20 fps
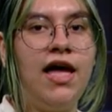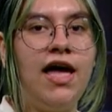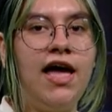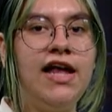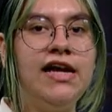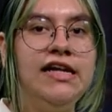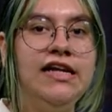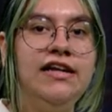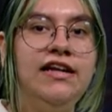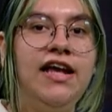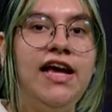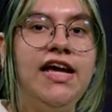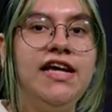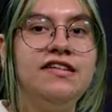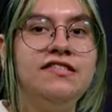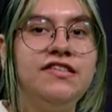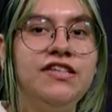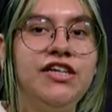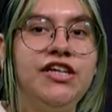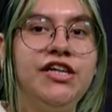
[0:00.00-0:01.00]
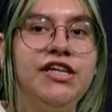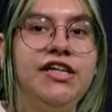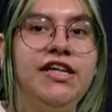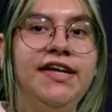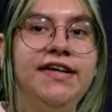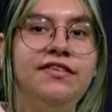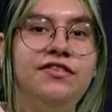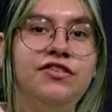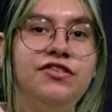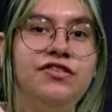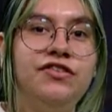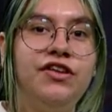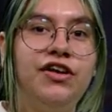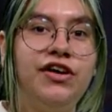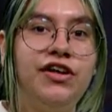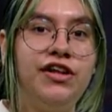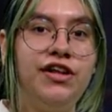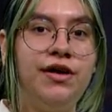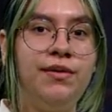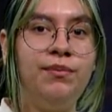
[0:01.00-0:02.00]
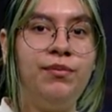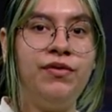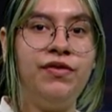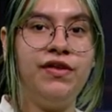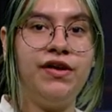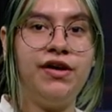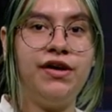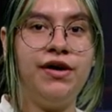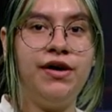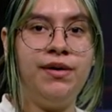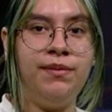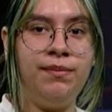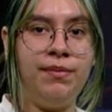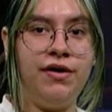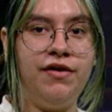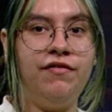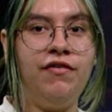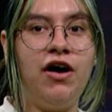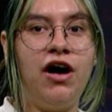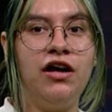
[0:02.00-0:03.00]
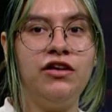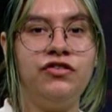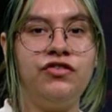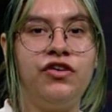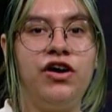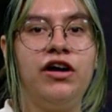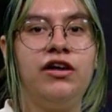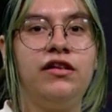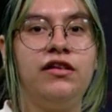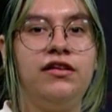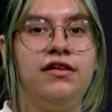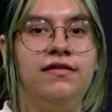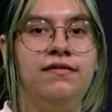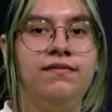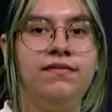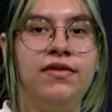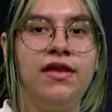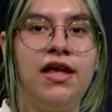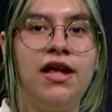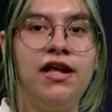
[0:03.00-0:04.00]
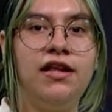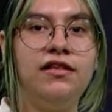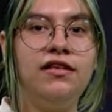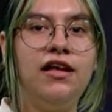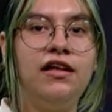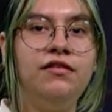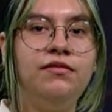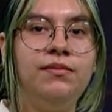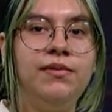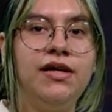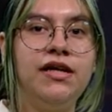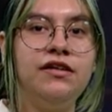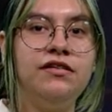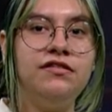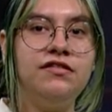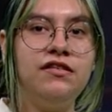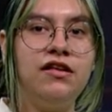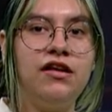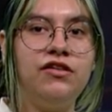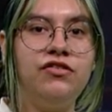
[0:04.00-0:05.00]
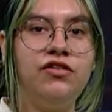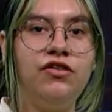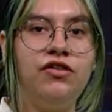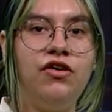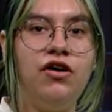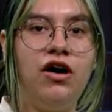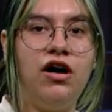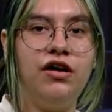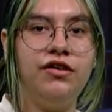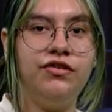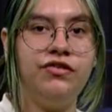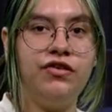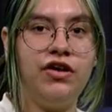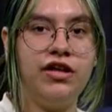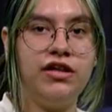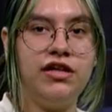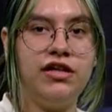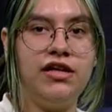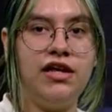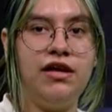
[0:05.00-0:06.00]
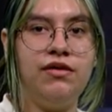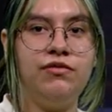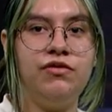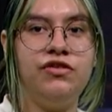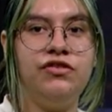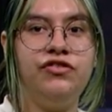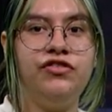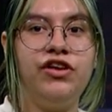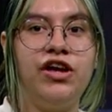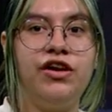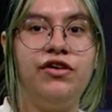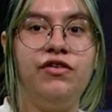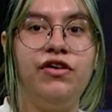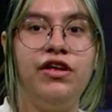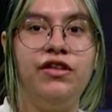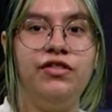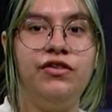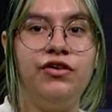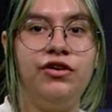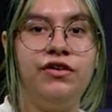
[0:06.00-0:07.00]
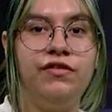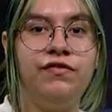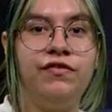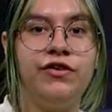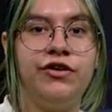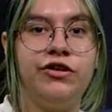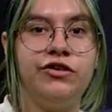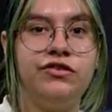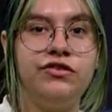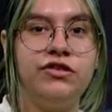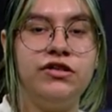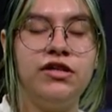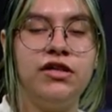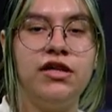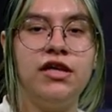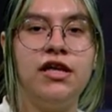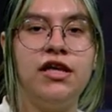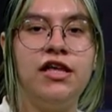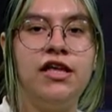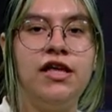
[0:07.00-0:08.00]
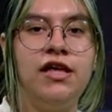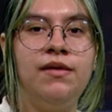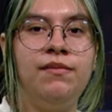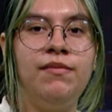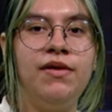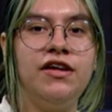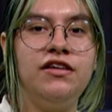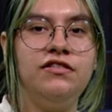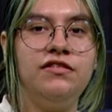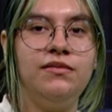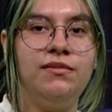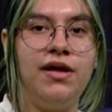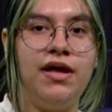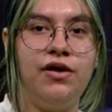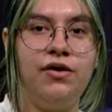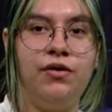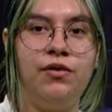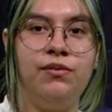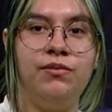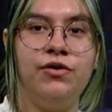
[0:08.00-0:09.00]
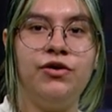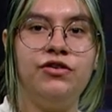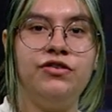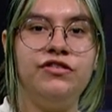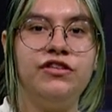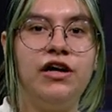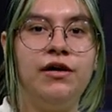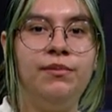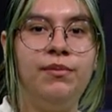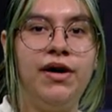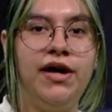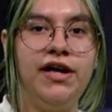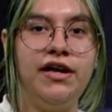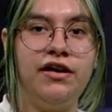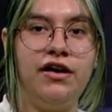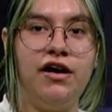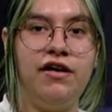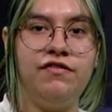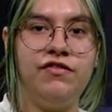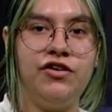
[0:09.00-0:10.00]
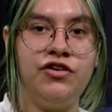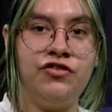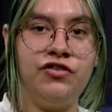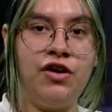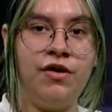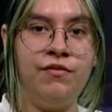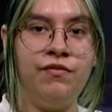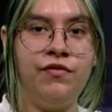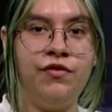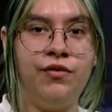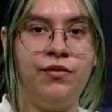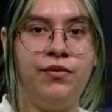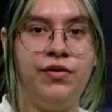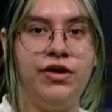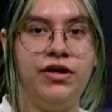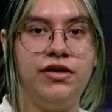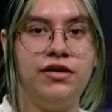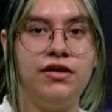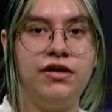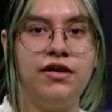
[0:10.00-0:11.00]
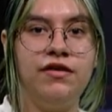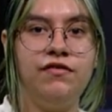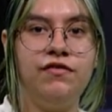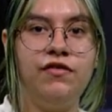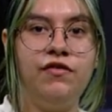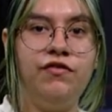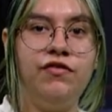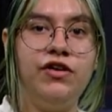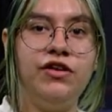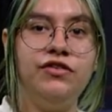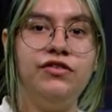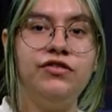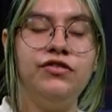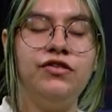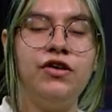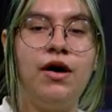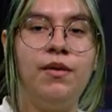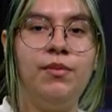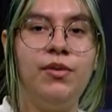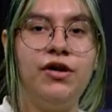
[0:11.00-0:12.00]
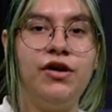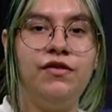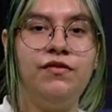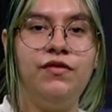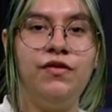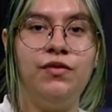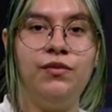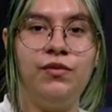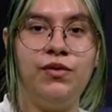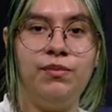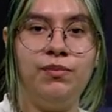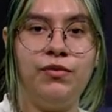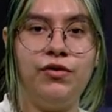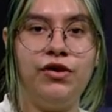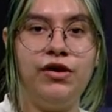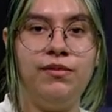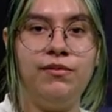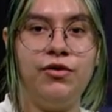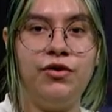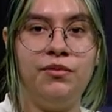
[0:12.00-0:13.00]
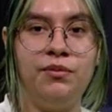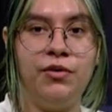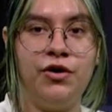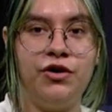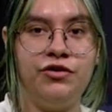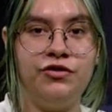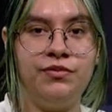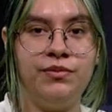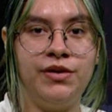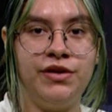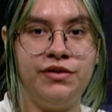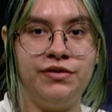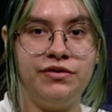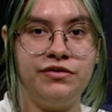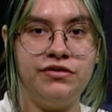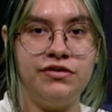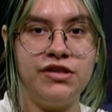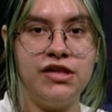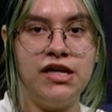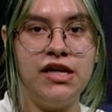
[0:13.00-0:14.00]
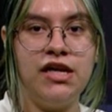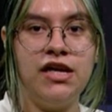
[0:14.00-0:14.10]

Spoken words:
Any day is a good day to snuggle up with a cup of hot chocolate. That's because National Hot Chocolate Day was January 31st. Make some at home or stop by a coffee shop for one. Feel free to top it off with whipped cream or marshmallows.